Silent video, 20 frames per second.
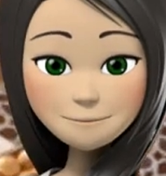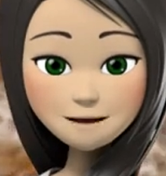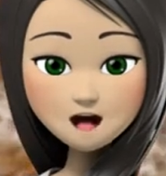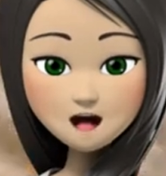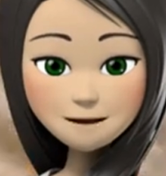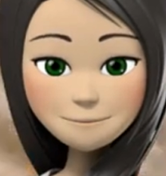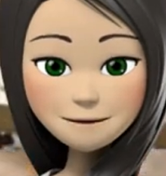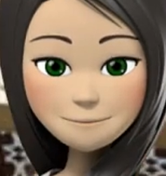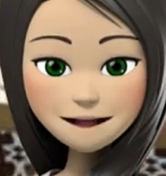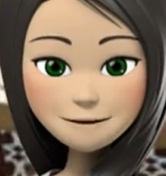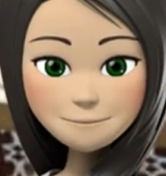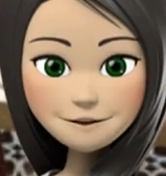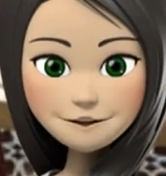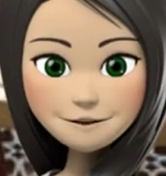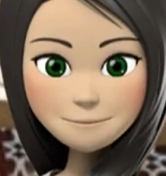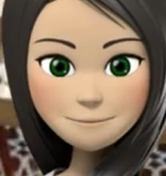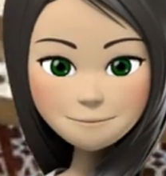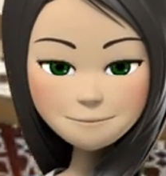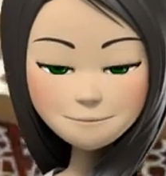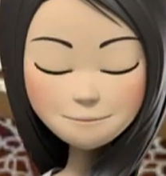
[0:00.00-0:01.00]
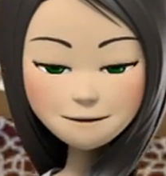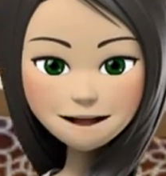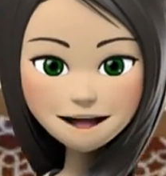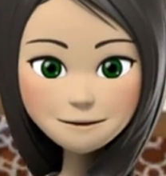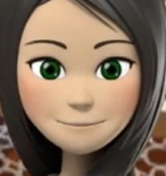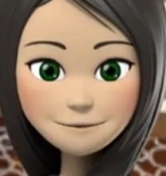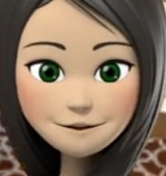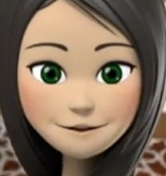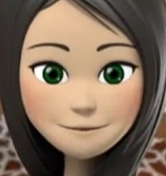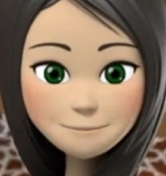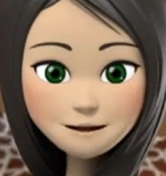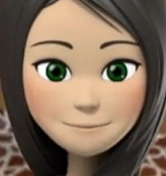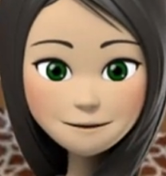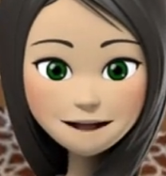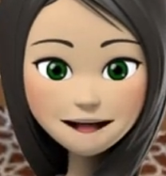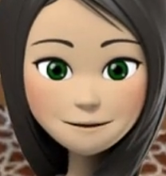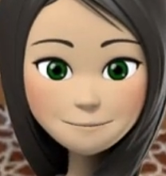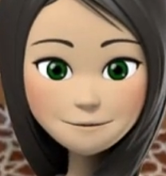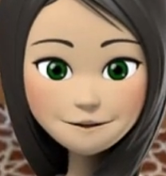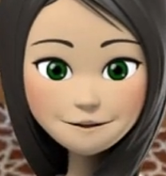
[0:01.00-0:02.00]
Wi-Fi,
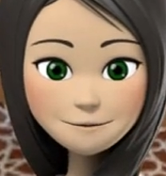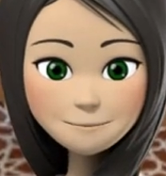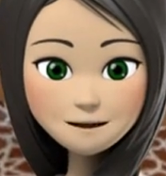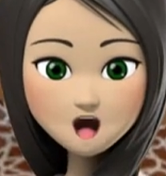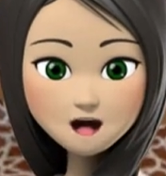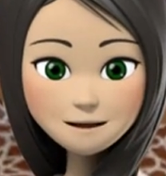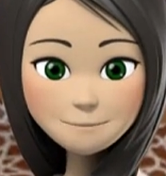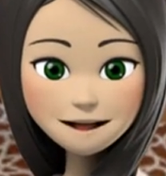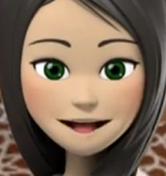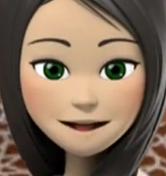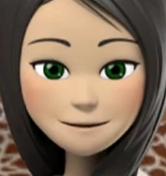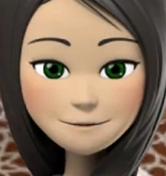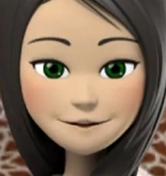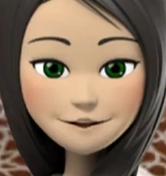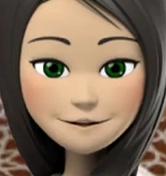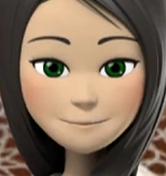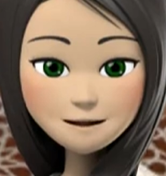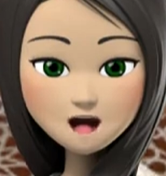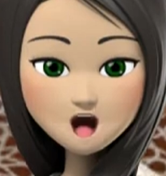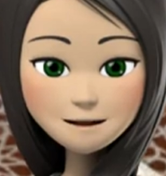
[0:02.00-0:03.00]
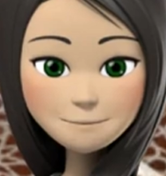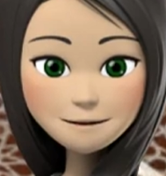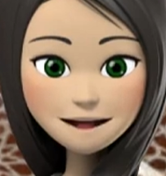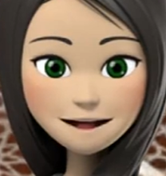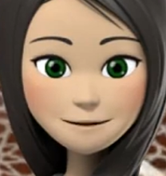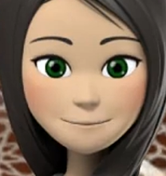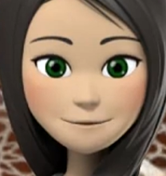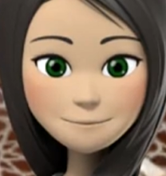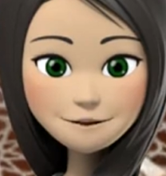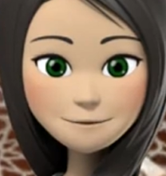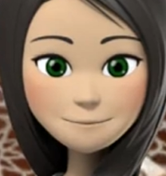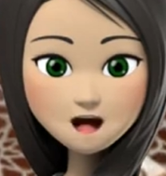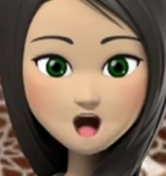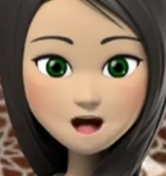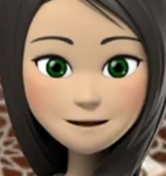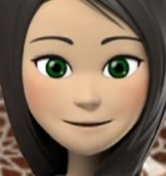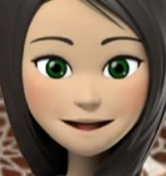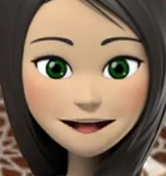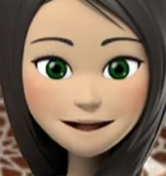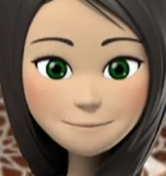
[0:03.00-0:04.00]
tea-slash-coffee making facilities and a safe are
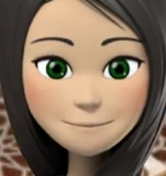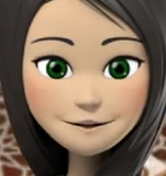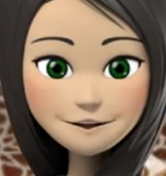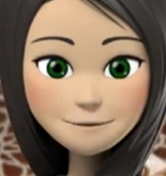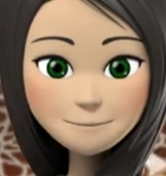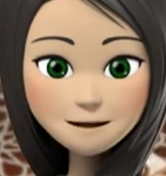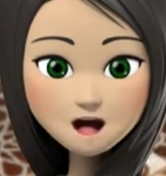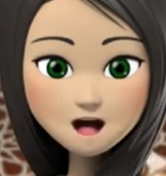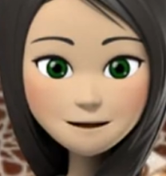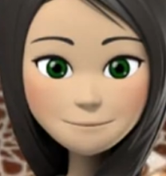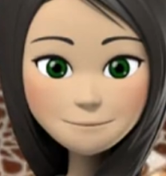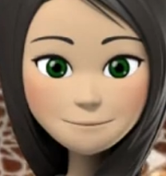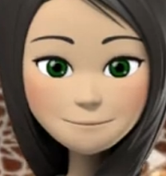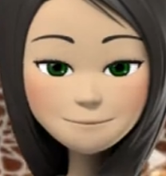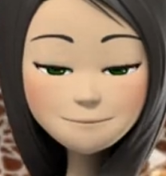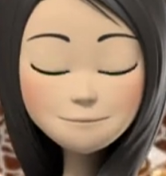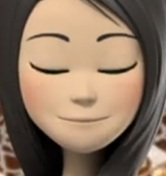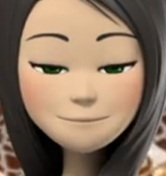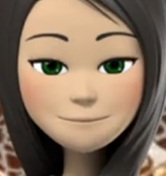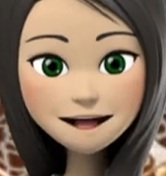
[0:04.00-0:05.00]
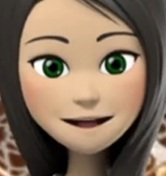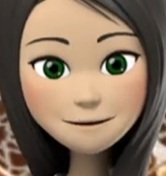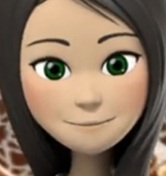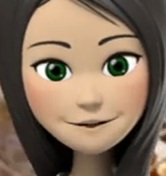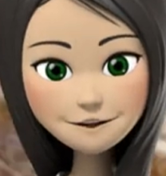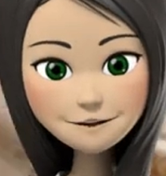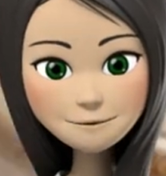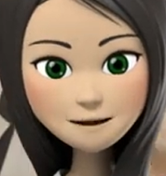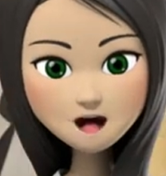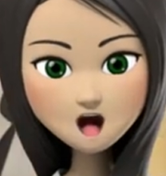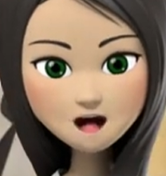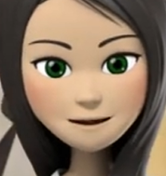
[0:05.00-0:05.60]
also featured. Whether it is